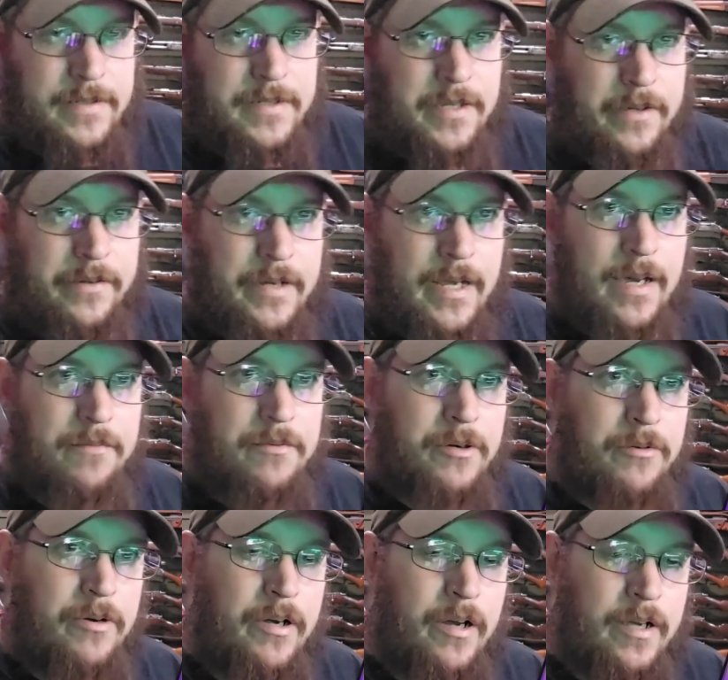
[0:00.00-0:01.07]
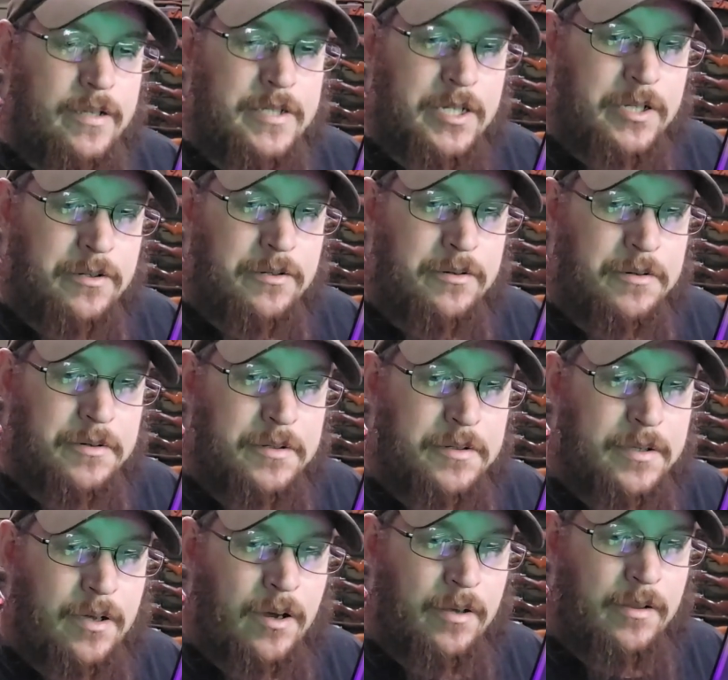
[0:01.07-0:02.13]
so now we're going on
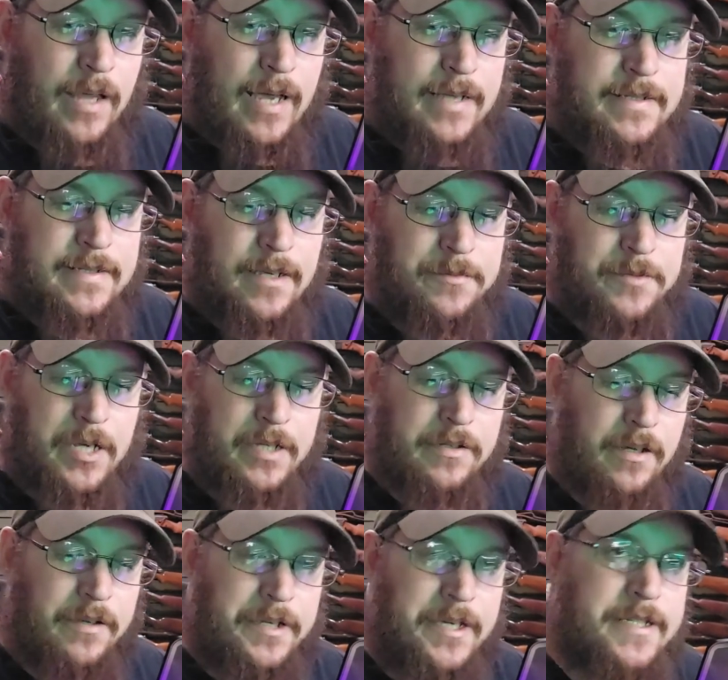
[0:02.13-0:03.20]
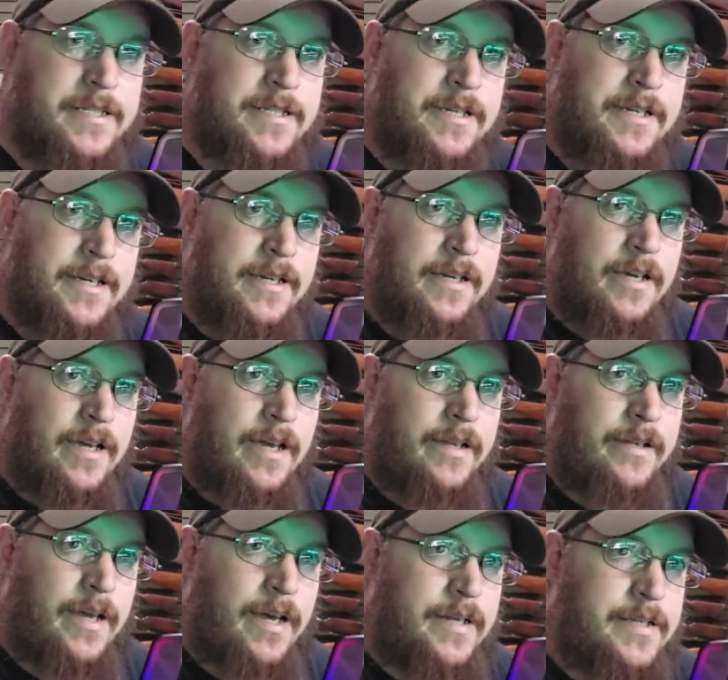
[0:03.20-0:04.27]
to our last subject on this,
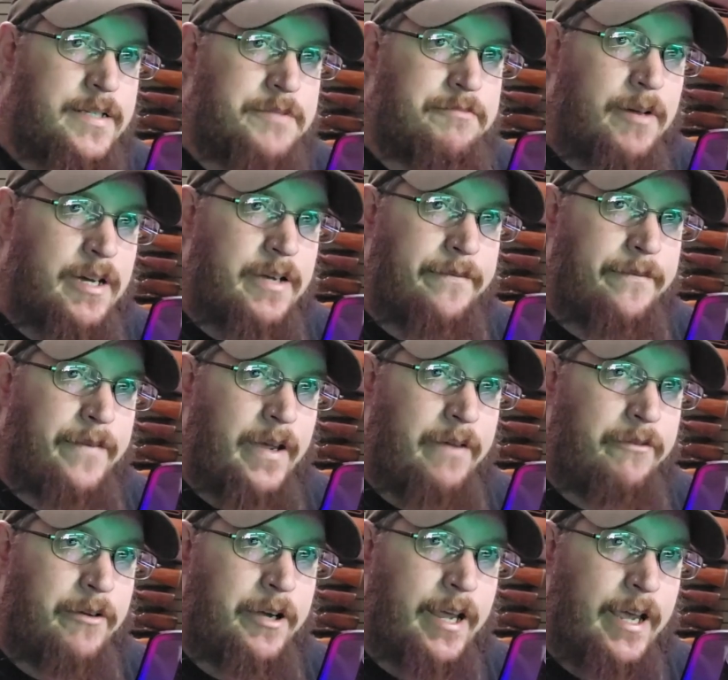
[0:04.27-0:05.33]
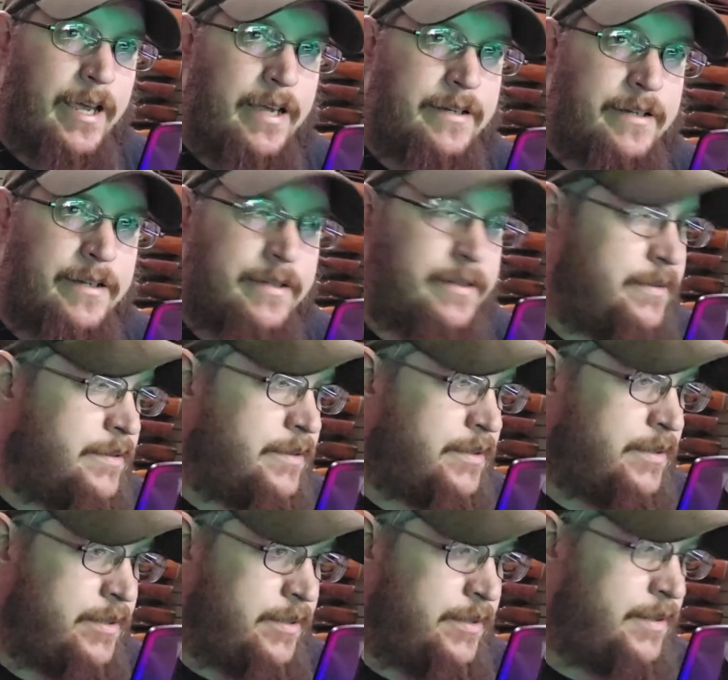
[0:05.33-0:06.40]
and that is my favorite handgun.
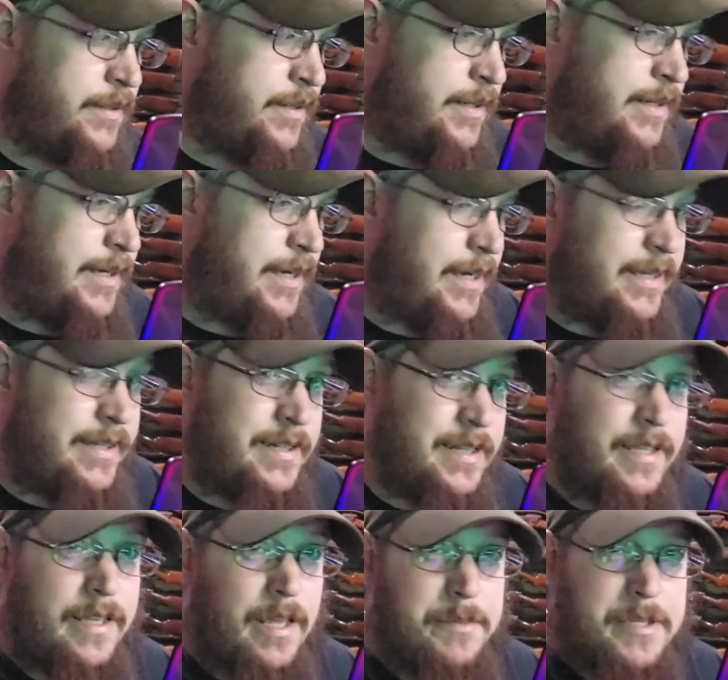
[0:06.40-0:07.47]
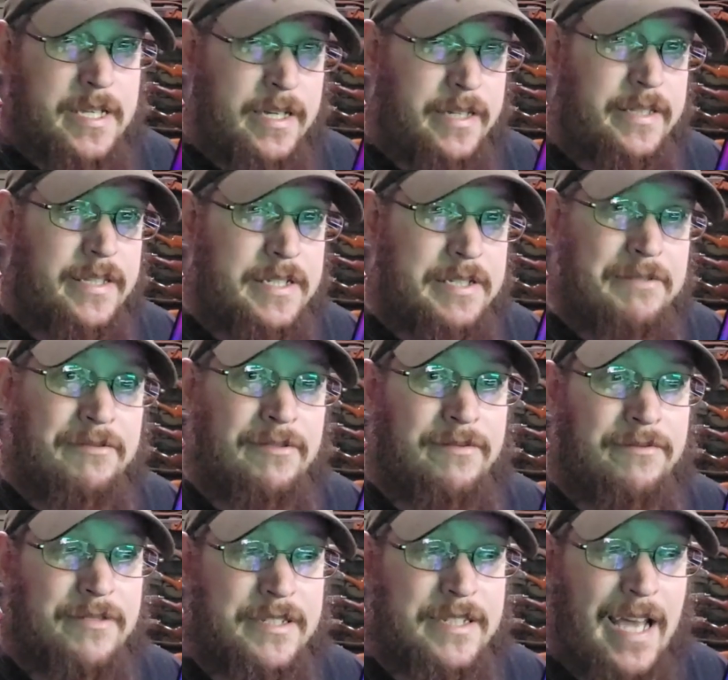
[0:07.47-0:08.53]
And let me tell you,
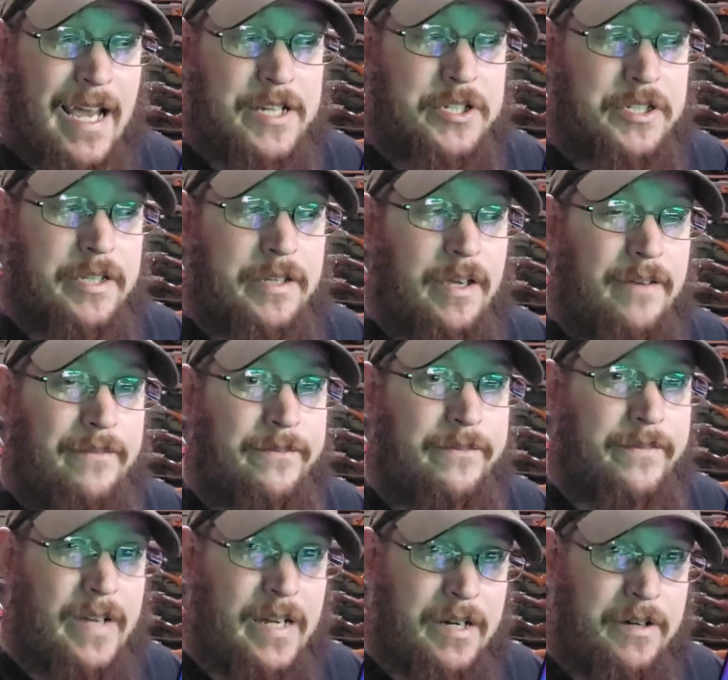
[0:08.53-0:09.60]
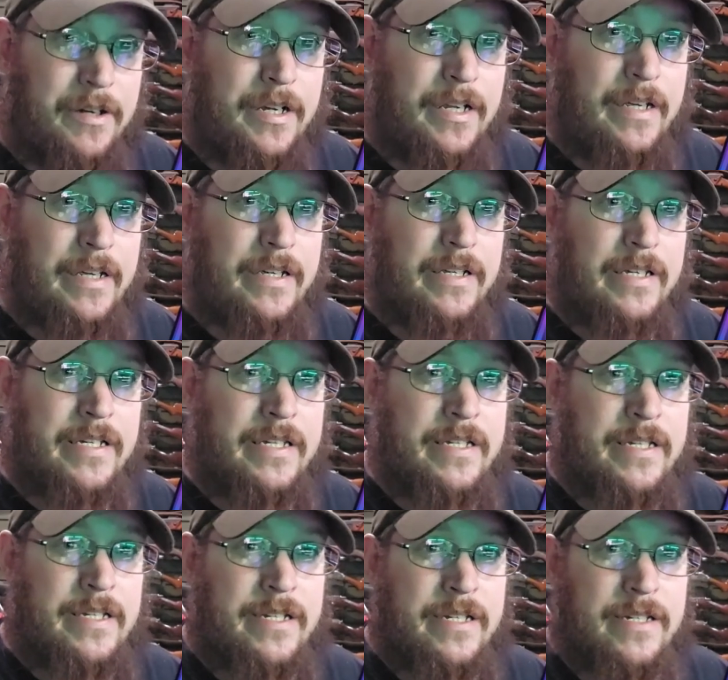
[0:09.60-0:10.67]
this was actually a very
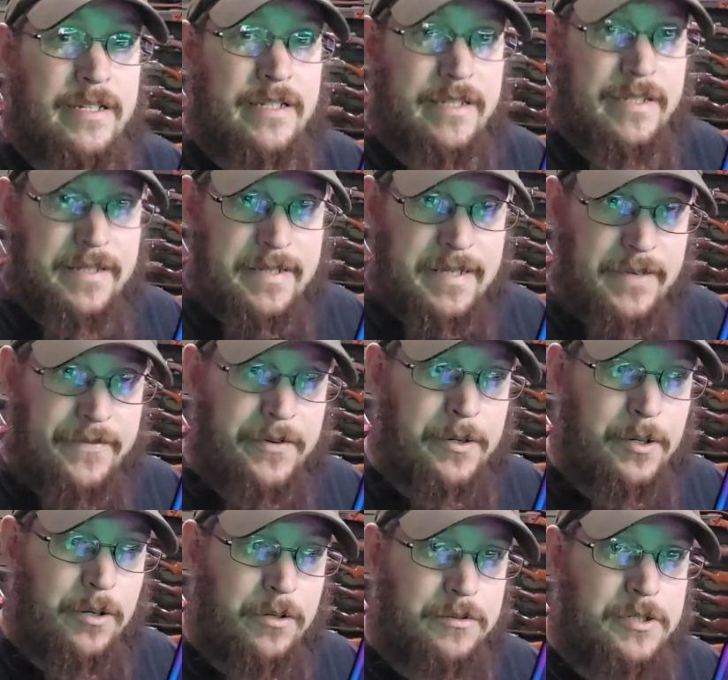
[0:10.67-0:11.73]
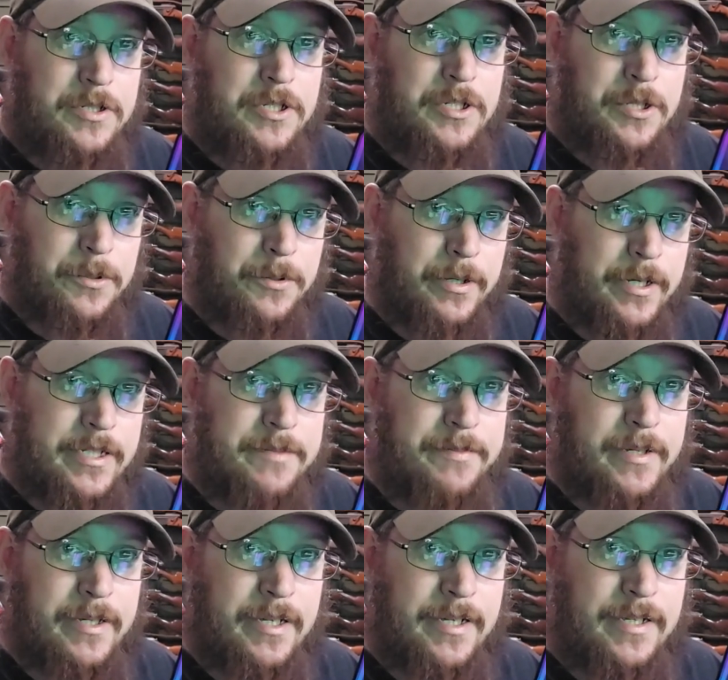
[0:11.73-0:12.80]
difficult choice
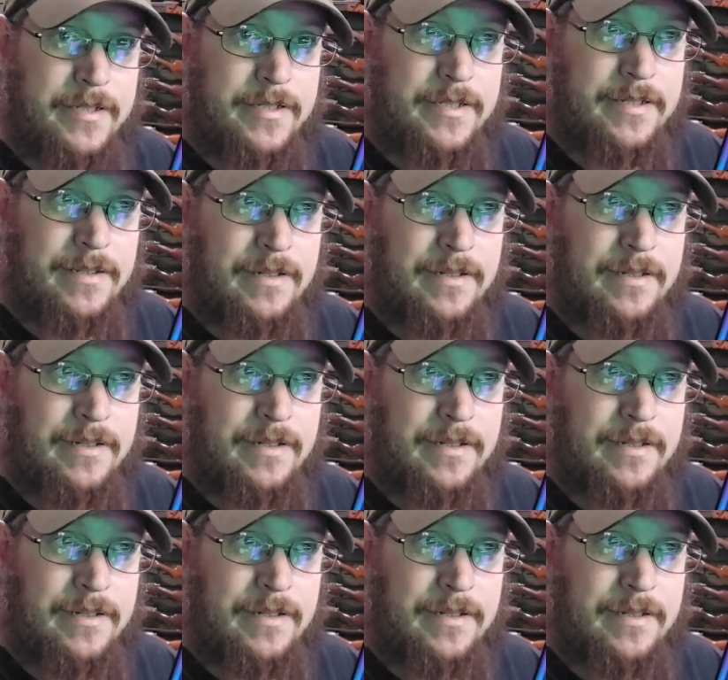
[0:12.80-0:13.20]
because